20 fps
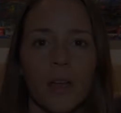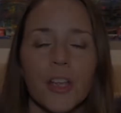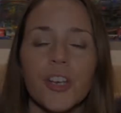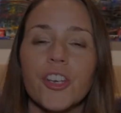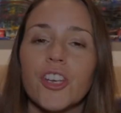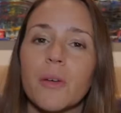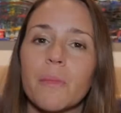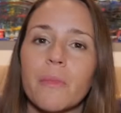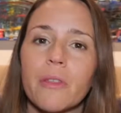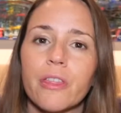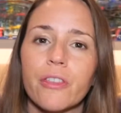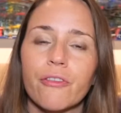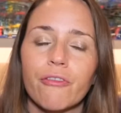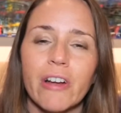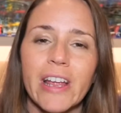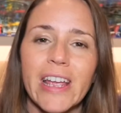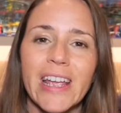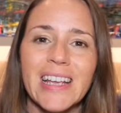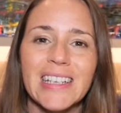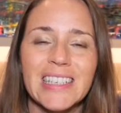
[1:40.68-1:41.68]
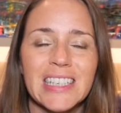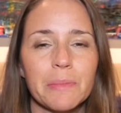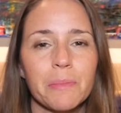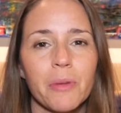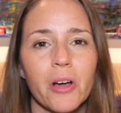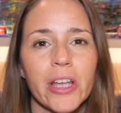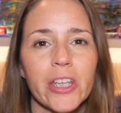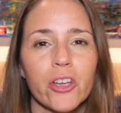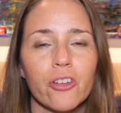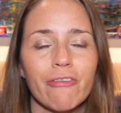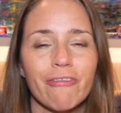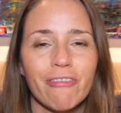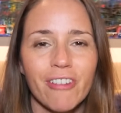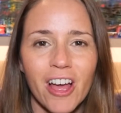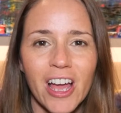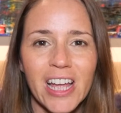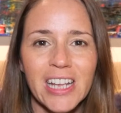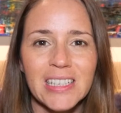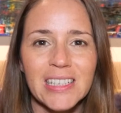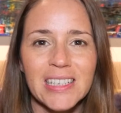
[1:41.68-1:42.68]
Number 3 is to buy your
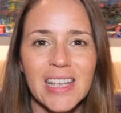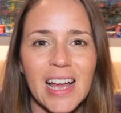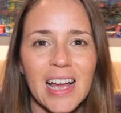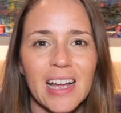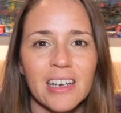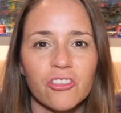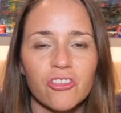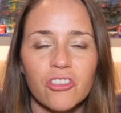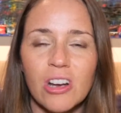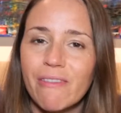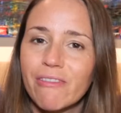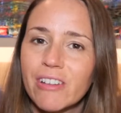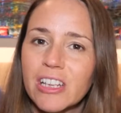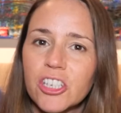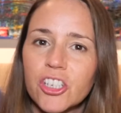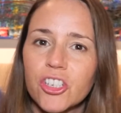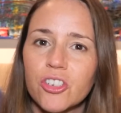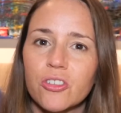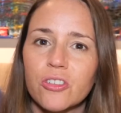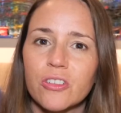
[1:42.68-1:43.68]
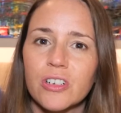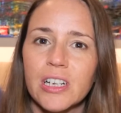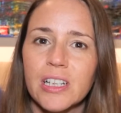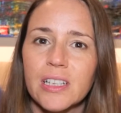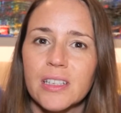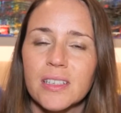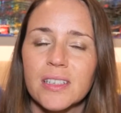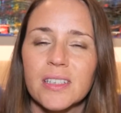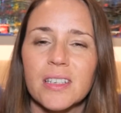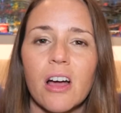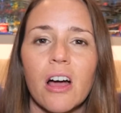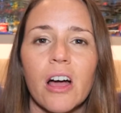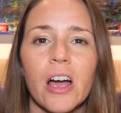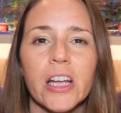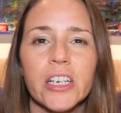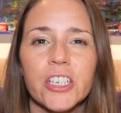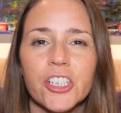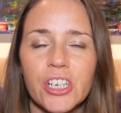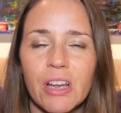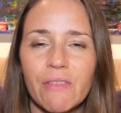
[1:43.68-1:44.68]
flights and travel insurance.
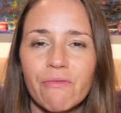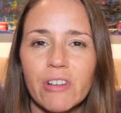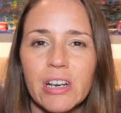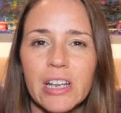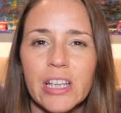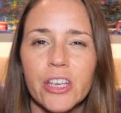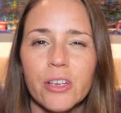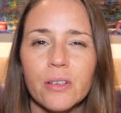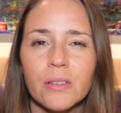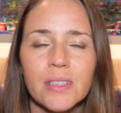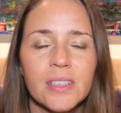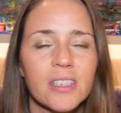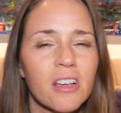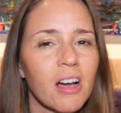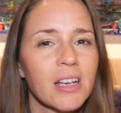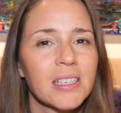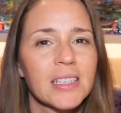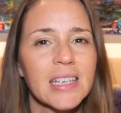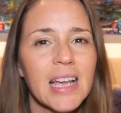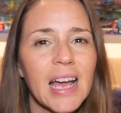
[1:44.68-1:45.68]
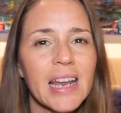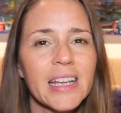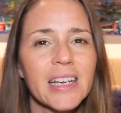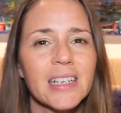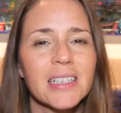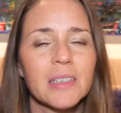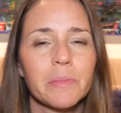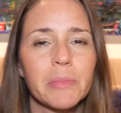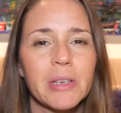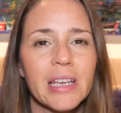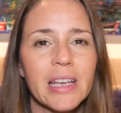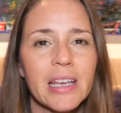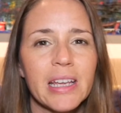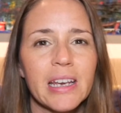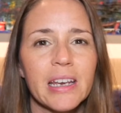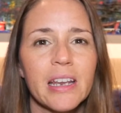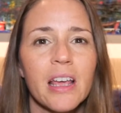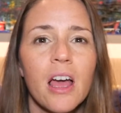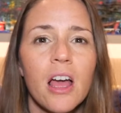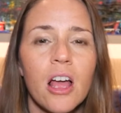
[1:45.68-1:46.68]
I generally use Skyscanner to
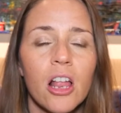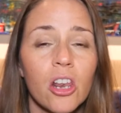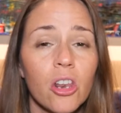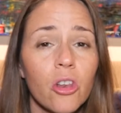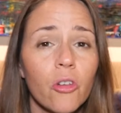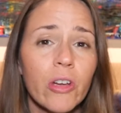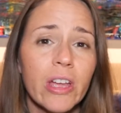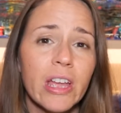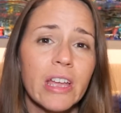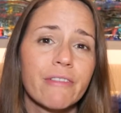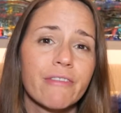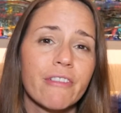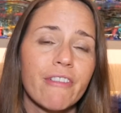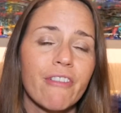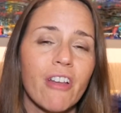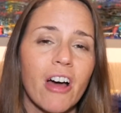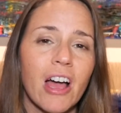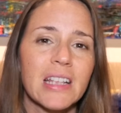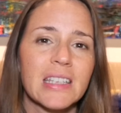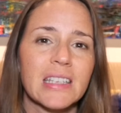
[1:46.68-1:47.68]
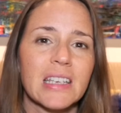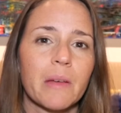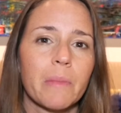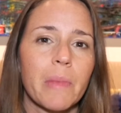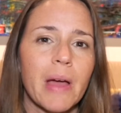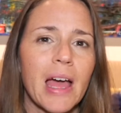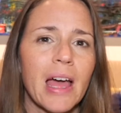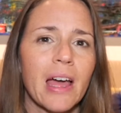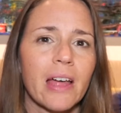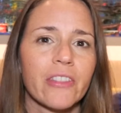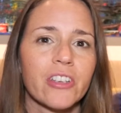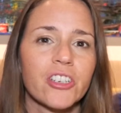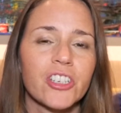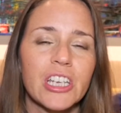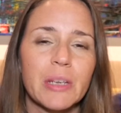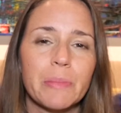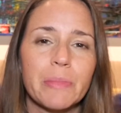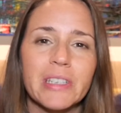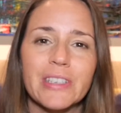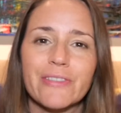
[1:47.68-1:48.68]
begin looking for flights and compare the
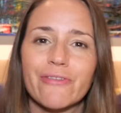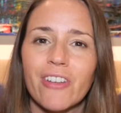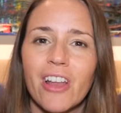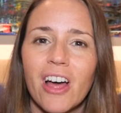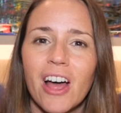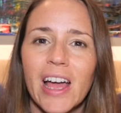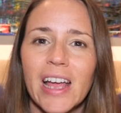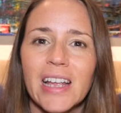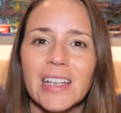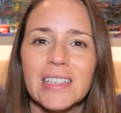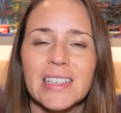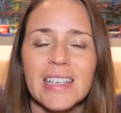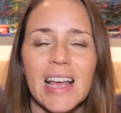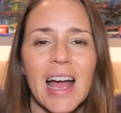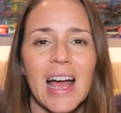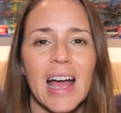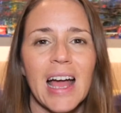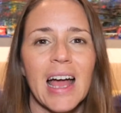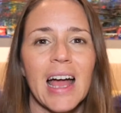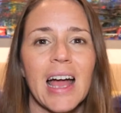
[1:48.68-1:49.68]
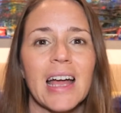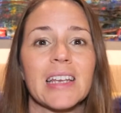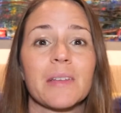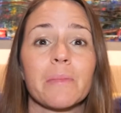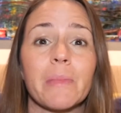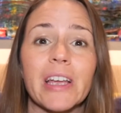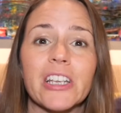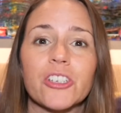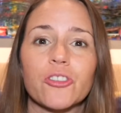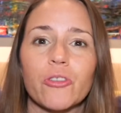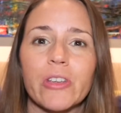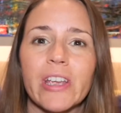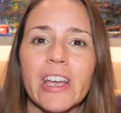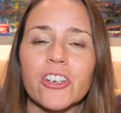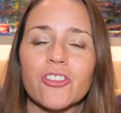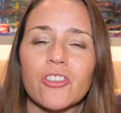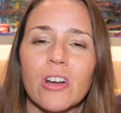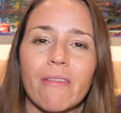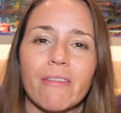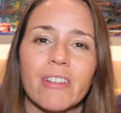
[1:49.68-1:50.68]
cheapest flights, and make sure you
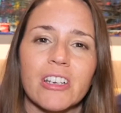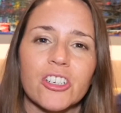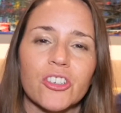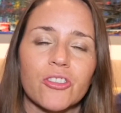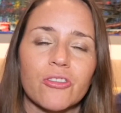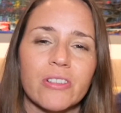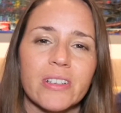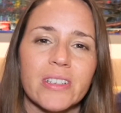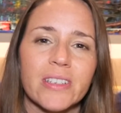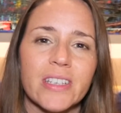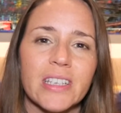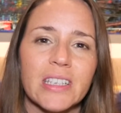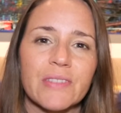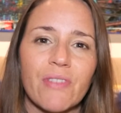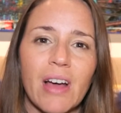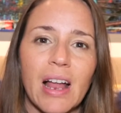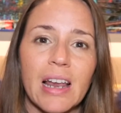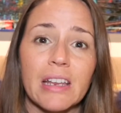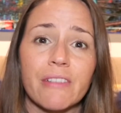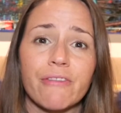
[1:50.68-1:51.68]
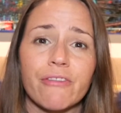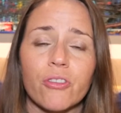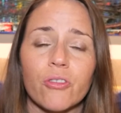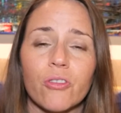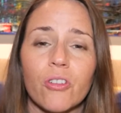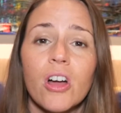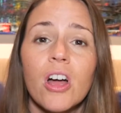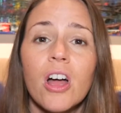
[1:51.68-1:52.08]
get travel insurance that's valid for